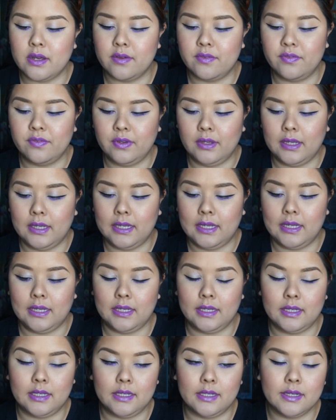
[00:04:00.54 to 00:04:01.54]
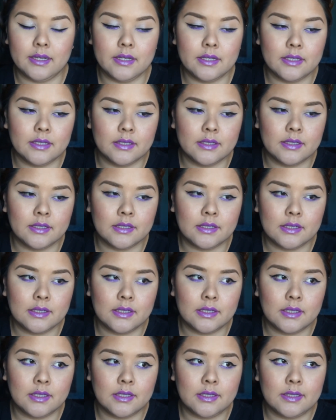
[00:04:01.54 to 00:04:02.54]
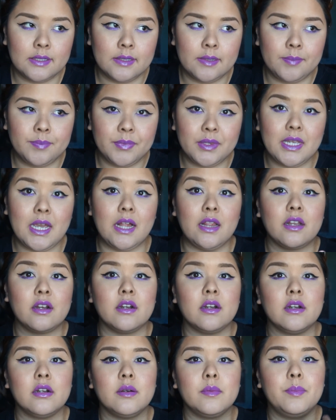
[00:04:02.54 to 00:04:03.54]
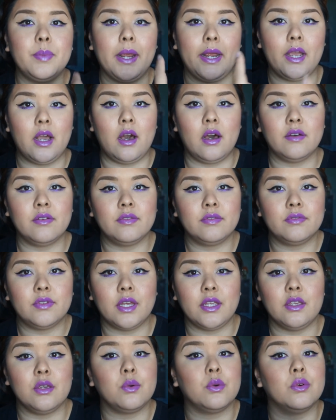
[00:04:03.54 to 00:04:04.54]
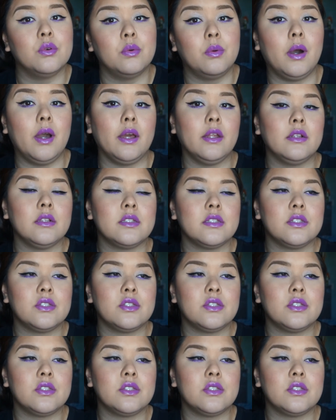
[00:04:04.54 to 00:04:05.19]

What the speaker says: of a color payoff that you will want.